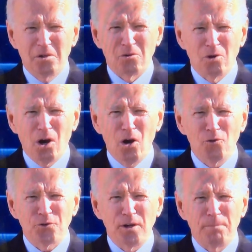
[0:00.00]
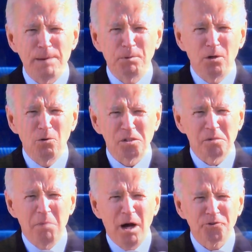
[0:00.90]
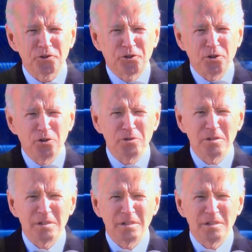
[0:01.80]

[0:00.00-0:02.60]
wrote that a people was a multitude